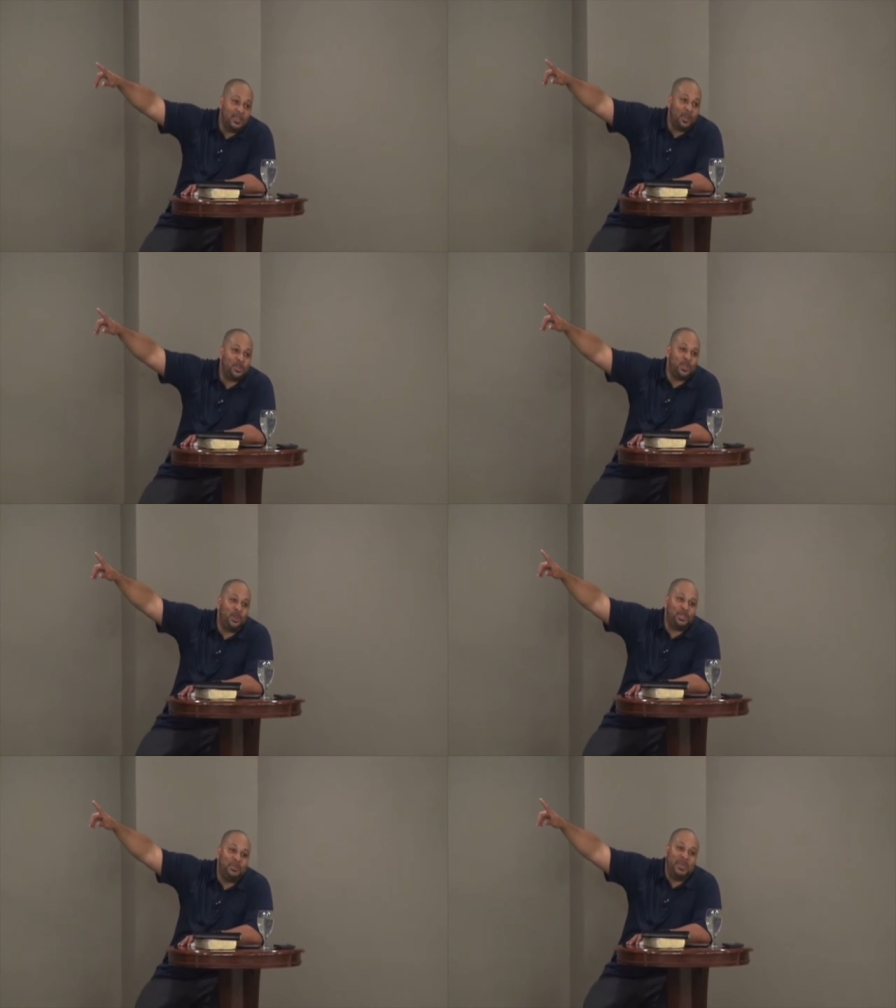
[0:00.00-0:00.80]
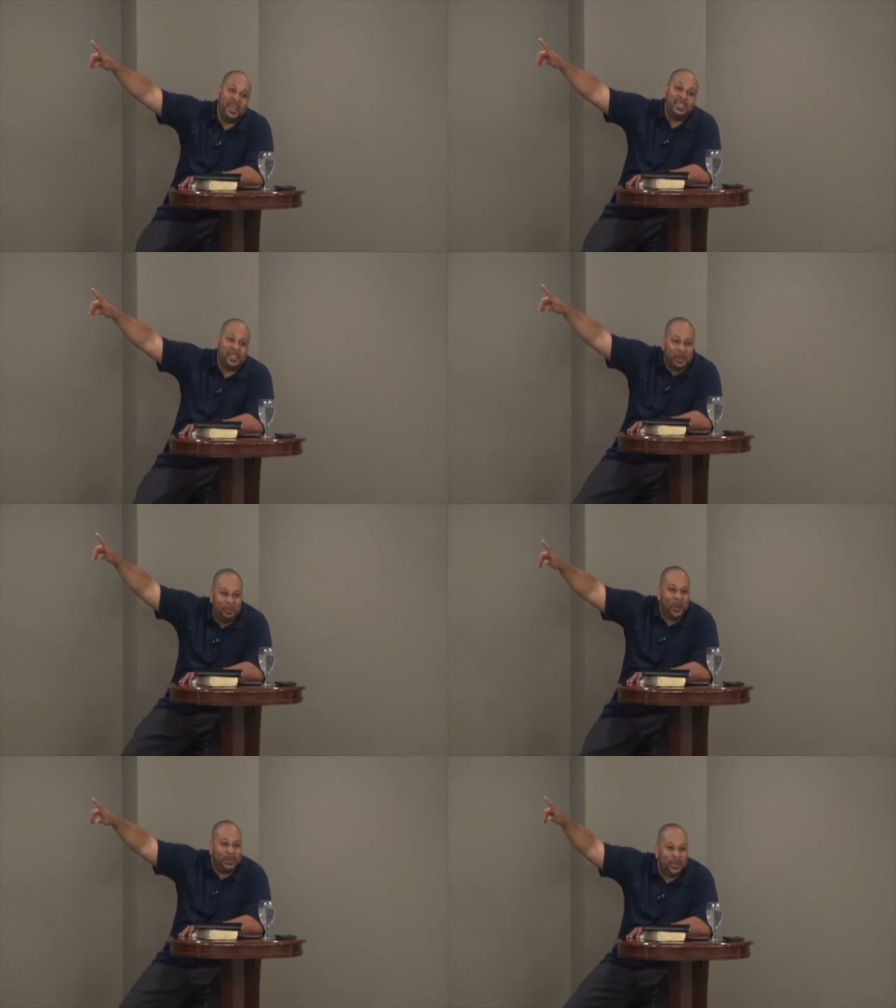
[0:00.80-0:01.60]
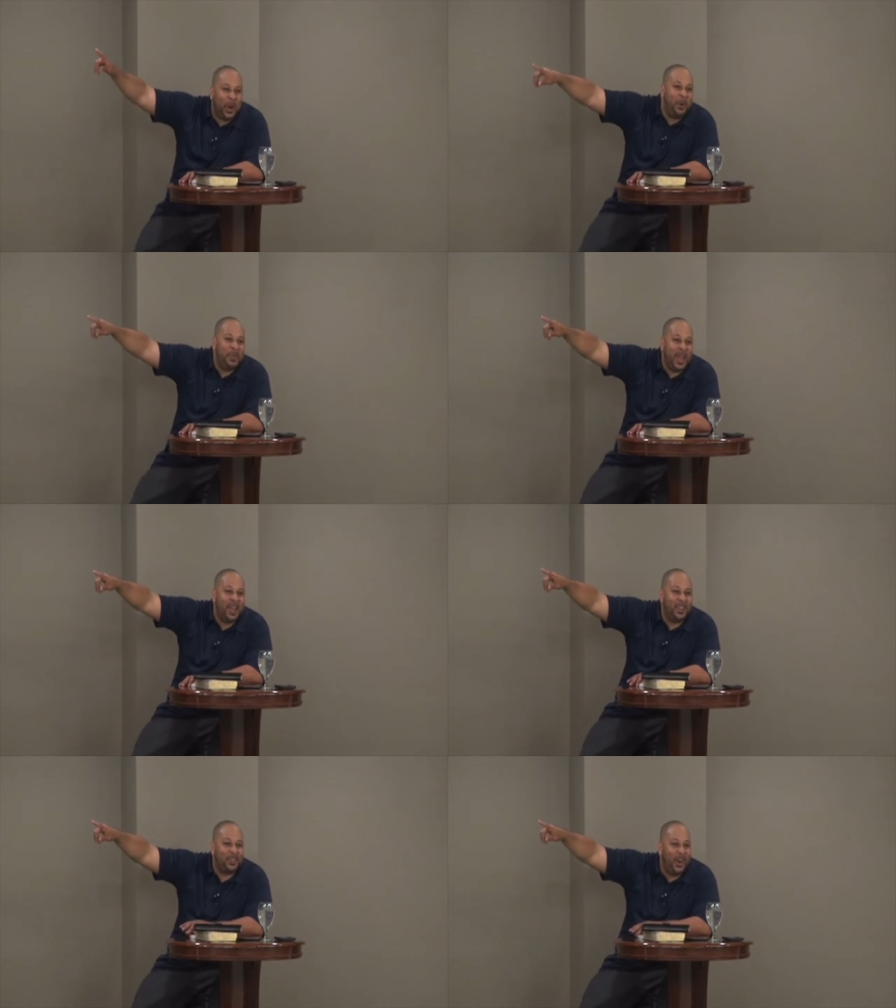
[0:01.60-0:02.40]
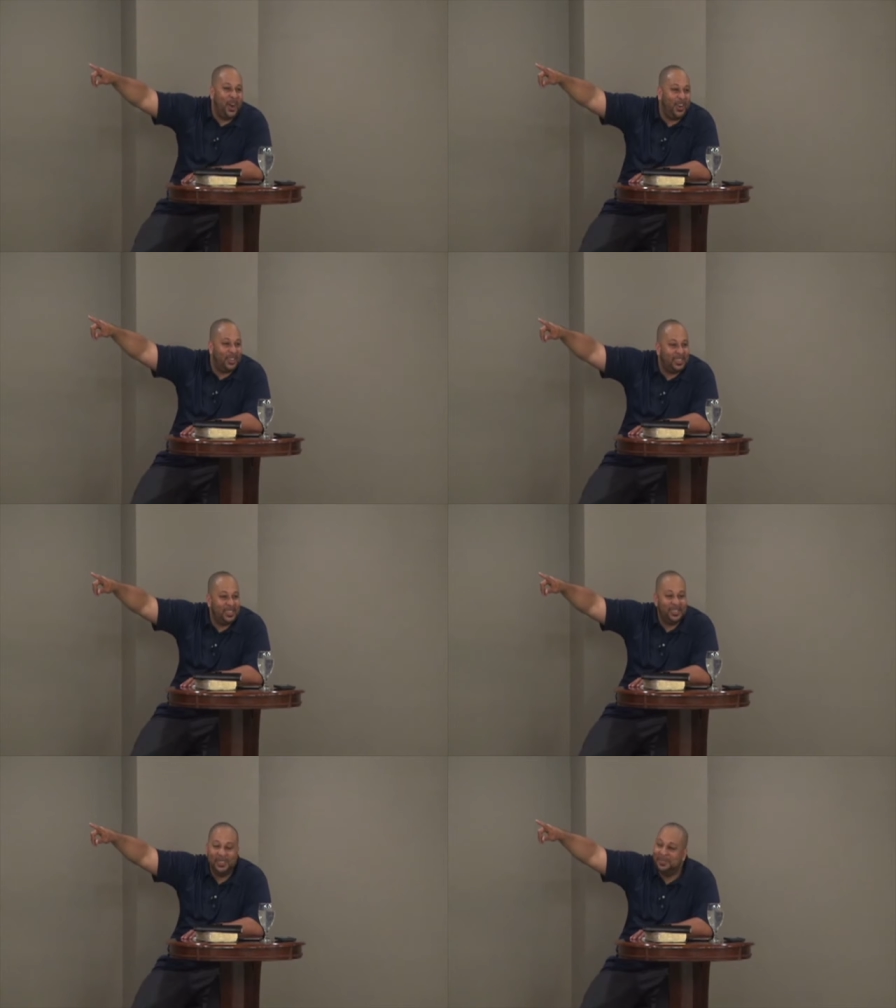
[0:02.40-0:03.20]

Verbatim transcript: Don't you know some things ain't supposed to go beyond the cross?